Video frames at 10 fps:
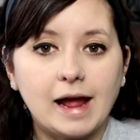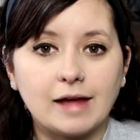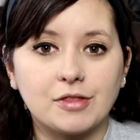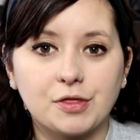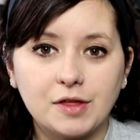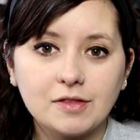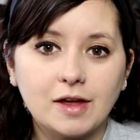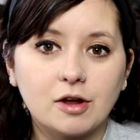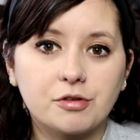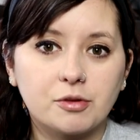And the thing
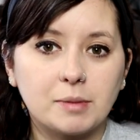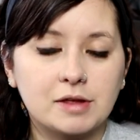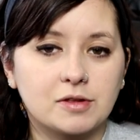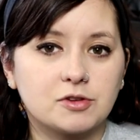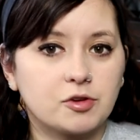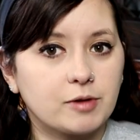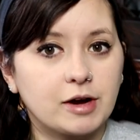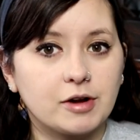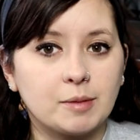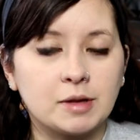that also makes a
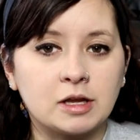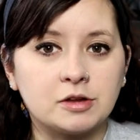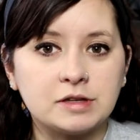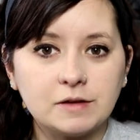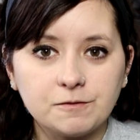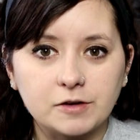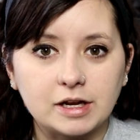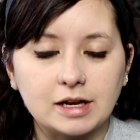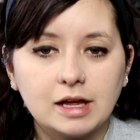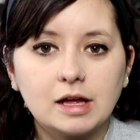terrarium a little
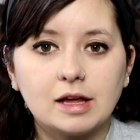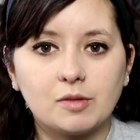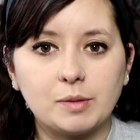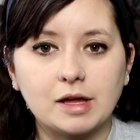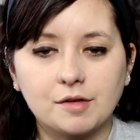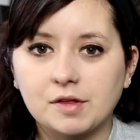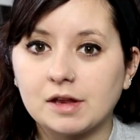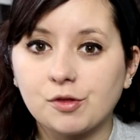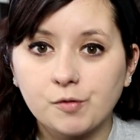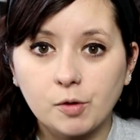different is because
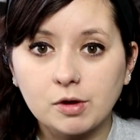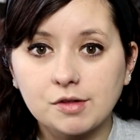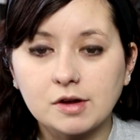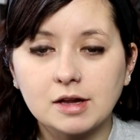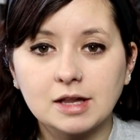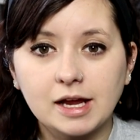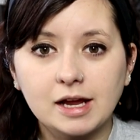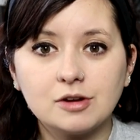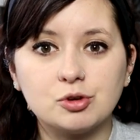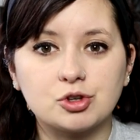it is focused on
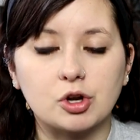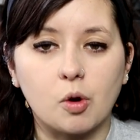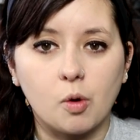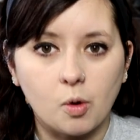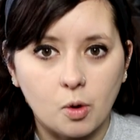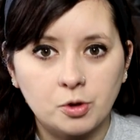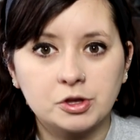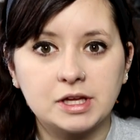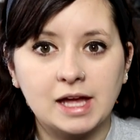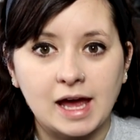land, you should
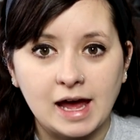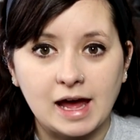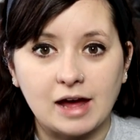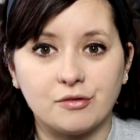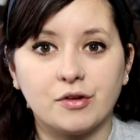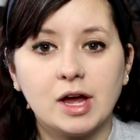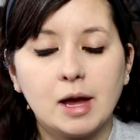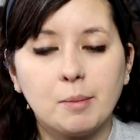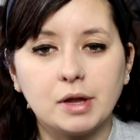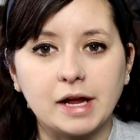only have
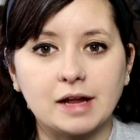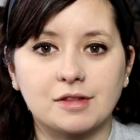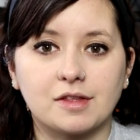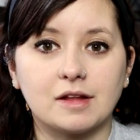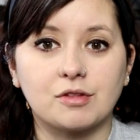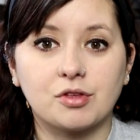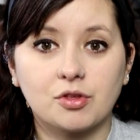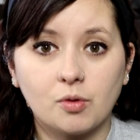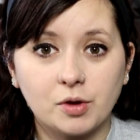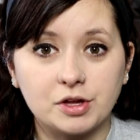plants and
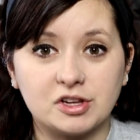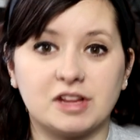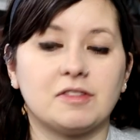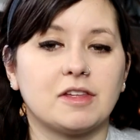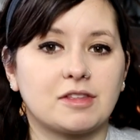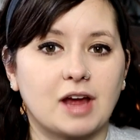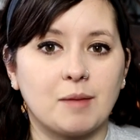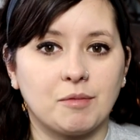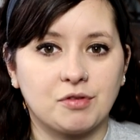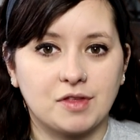soil in this
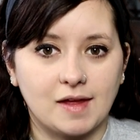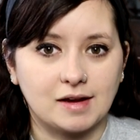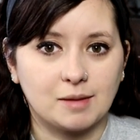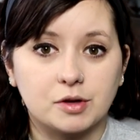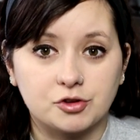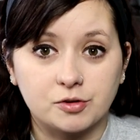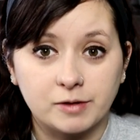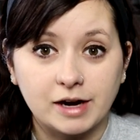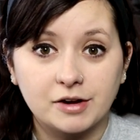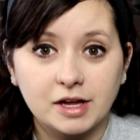type of setup. A
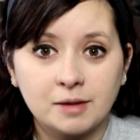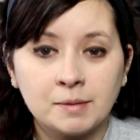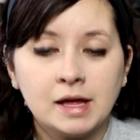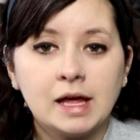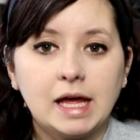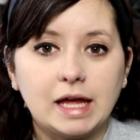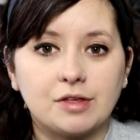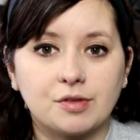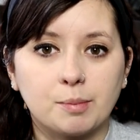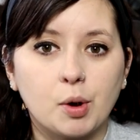terrarium
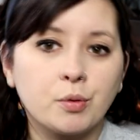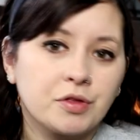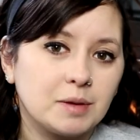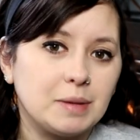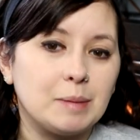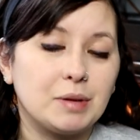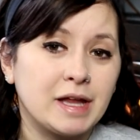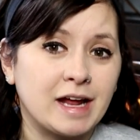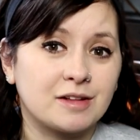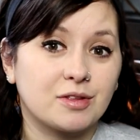is supposed to be
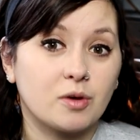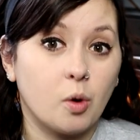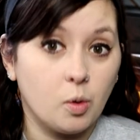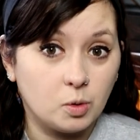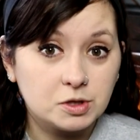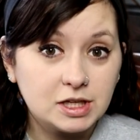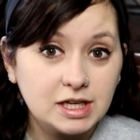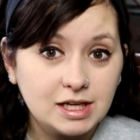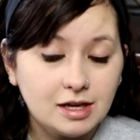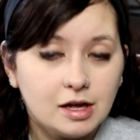plants
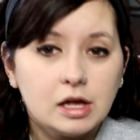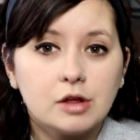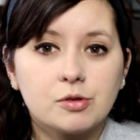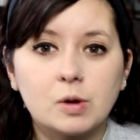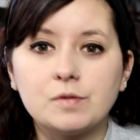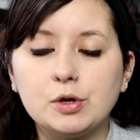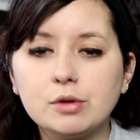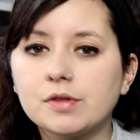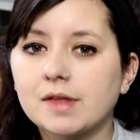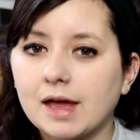only. So if
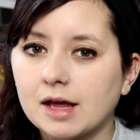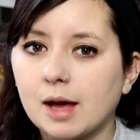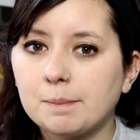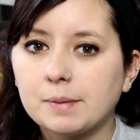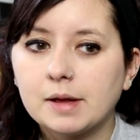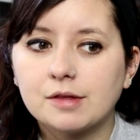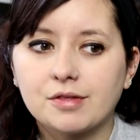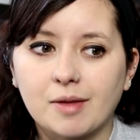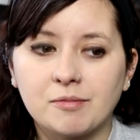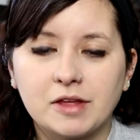you set up
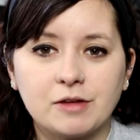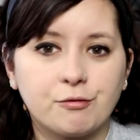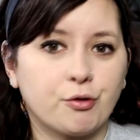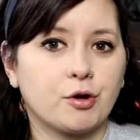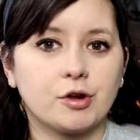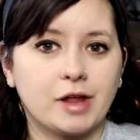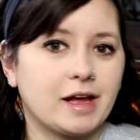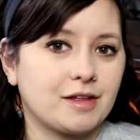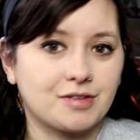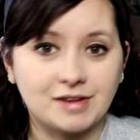something for
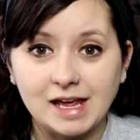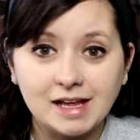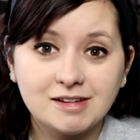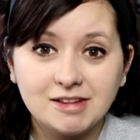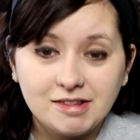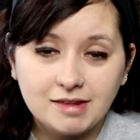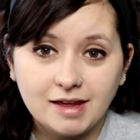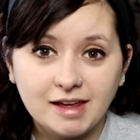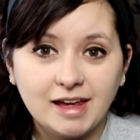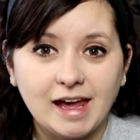like a snake,
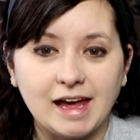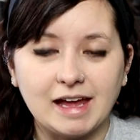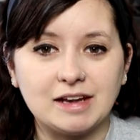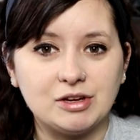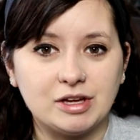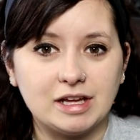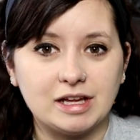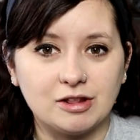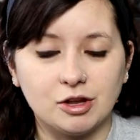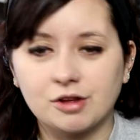say, and
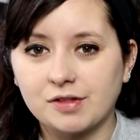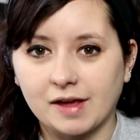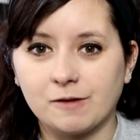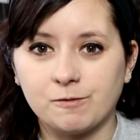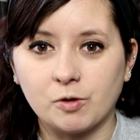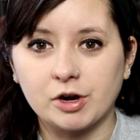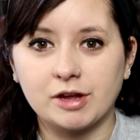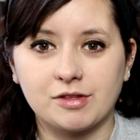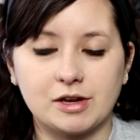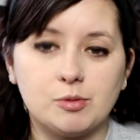it looks like a
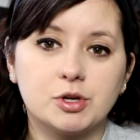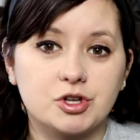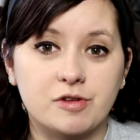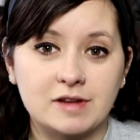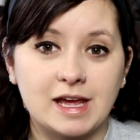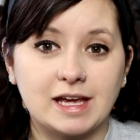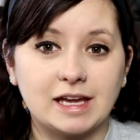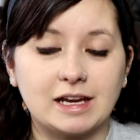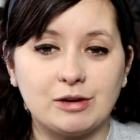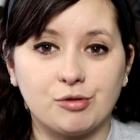forest, and you put your snake
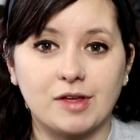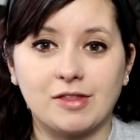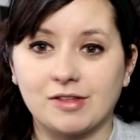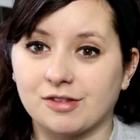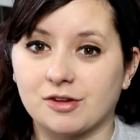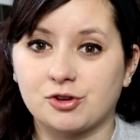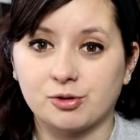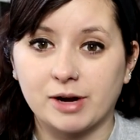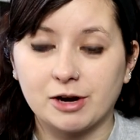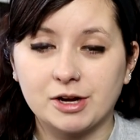in and you say this is a
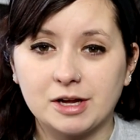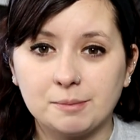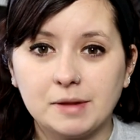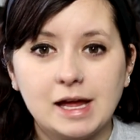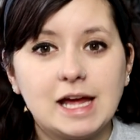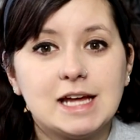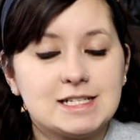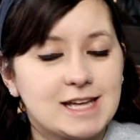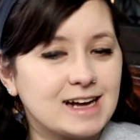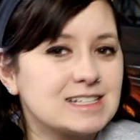terrarium,
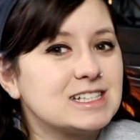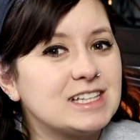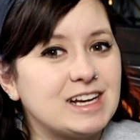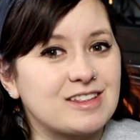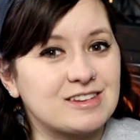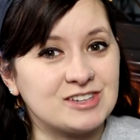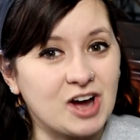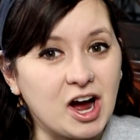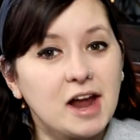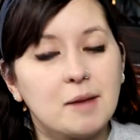technically it's
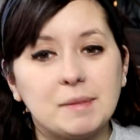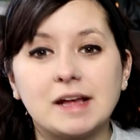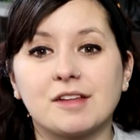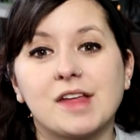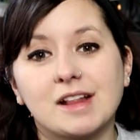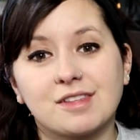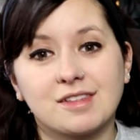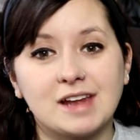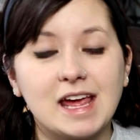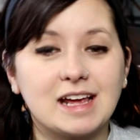not, because that
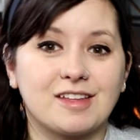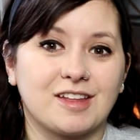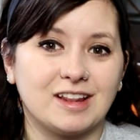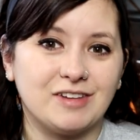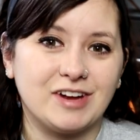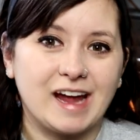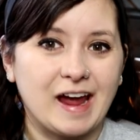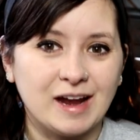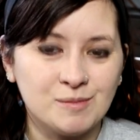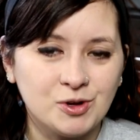snake is a living
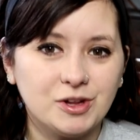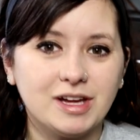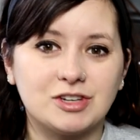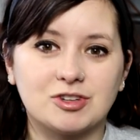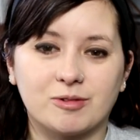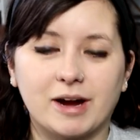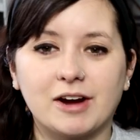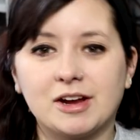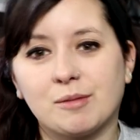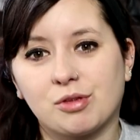animal and
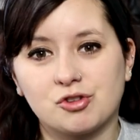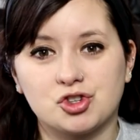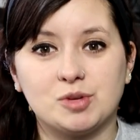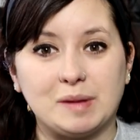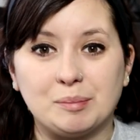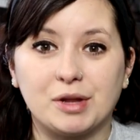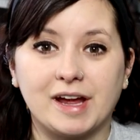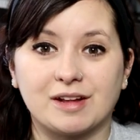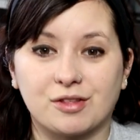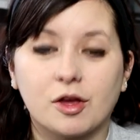terrariums should be
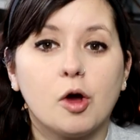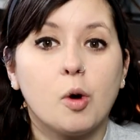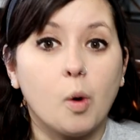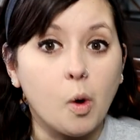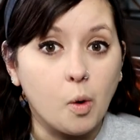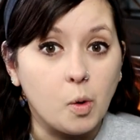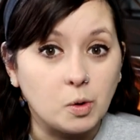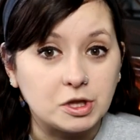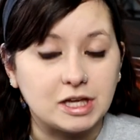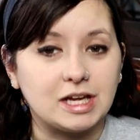plants
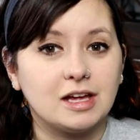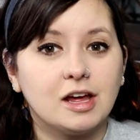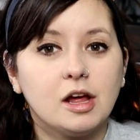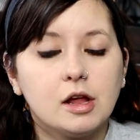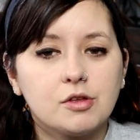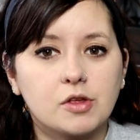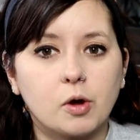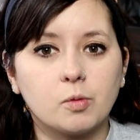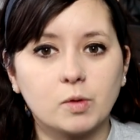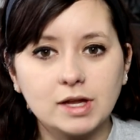only.
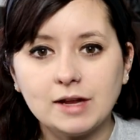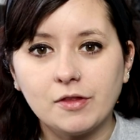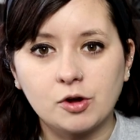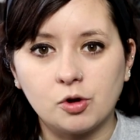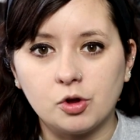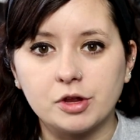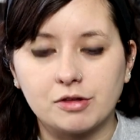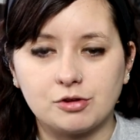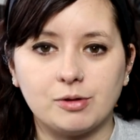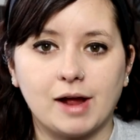So really the goal
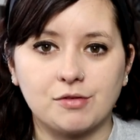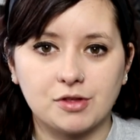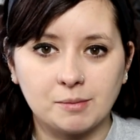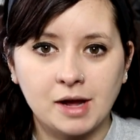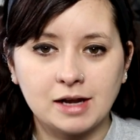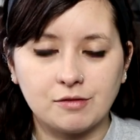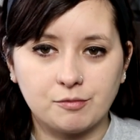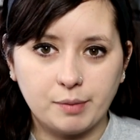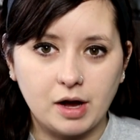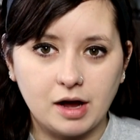is to have some kind
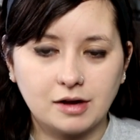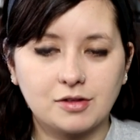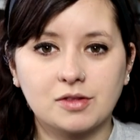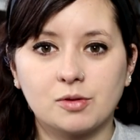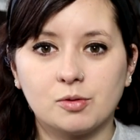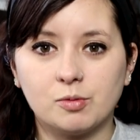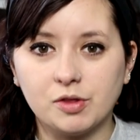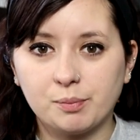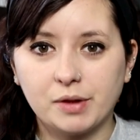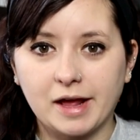of box
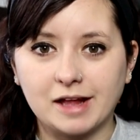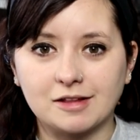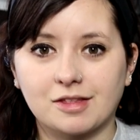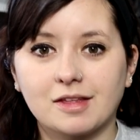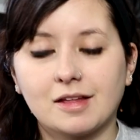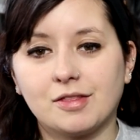with plants,